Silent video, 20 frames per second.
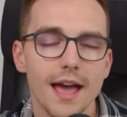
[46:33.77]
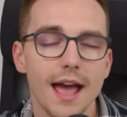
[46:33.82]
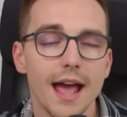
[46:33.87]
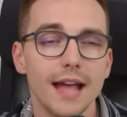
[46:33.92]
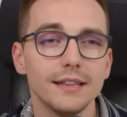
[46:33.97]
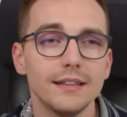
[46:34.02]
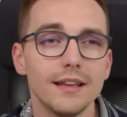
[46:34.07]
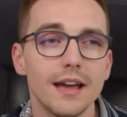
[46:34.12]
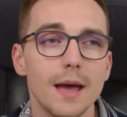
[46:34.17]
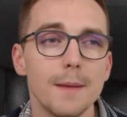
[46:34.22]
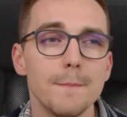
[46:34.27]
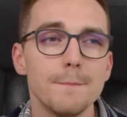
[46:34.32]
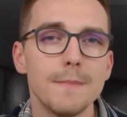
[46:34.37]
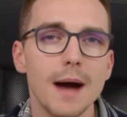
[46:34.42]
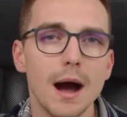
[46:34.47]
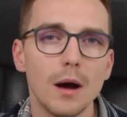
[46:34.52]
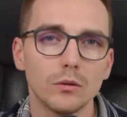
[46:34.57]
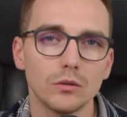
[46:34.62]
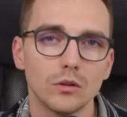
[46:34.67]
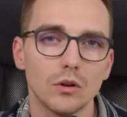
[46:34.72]
and the
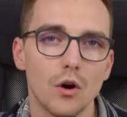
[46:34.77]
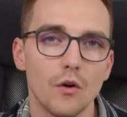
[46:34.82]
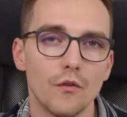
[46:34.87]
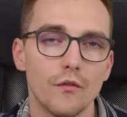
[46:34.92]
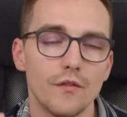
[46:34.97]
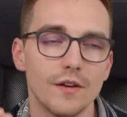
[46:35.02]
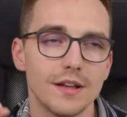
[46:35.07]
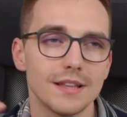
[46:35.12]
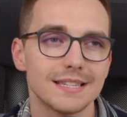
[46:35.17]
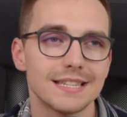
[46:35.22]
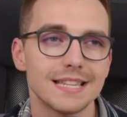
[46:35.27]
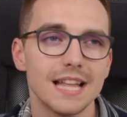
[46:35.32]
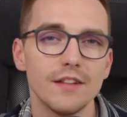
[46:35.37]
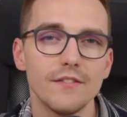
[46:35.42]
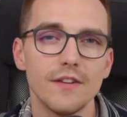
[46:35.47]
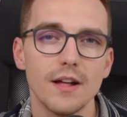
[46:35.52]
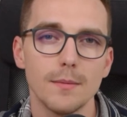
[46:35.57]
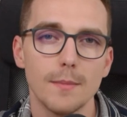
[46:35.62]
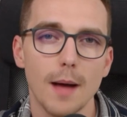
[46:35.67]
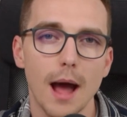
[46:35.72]
amount of
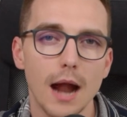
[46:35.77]
self-help